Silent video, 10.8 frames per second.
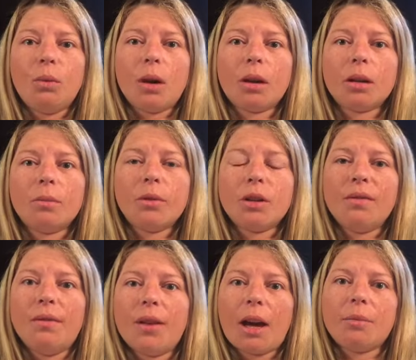Welcome to
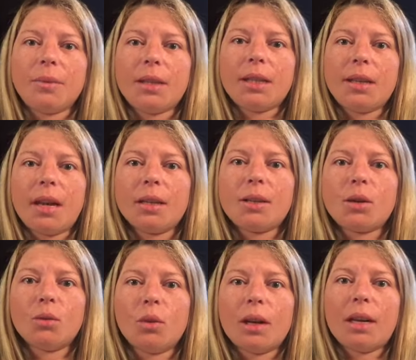Vlogmas Day
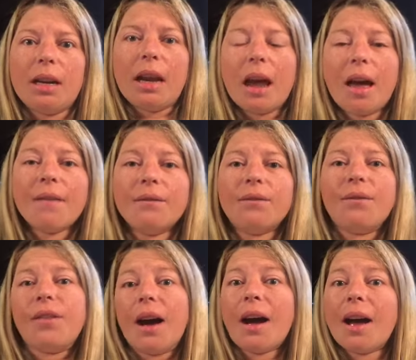
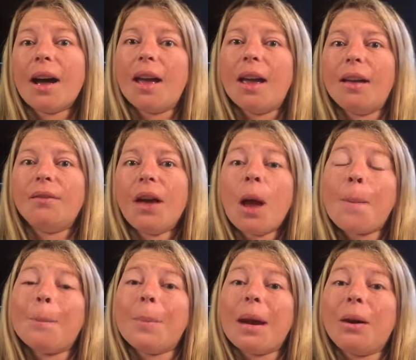25.
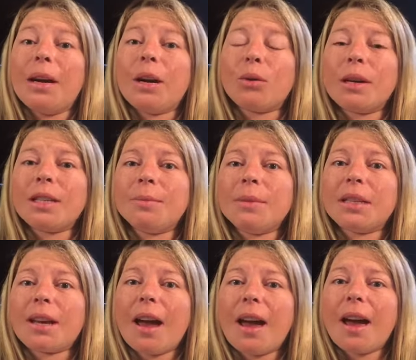Merry Christmas,
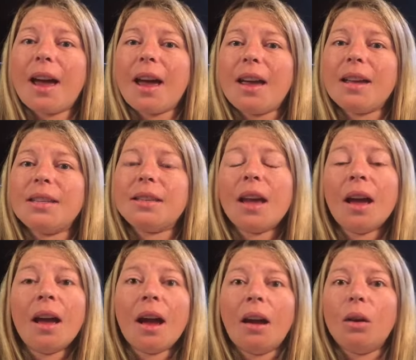guys.
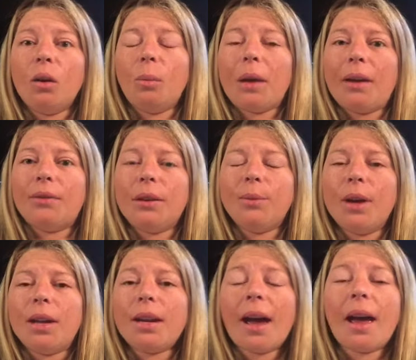I hope
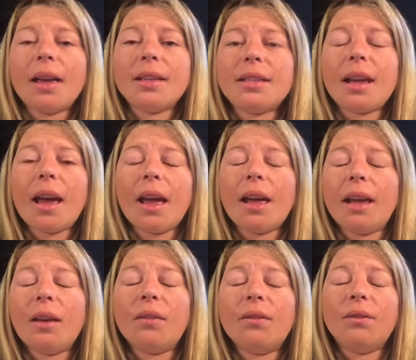everyone has
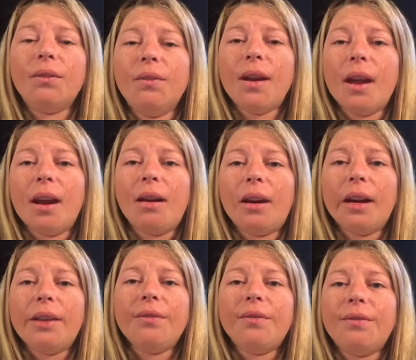a very,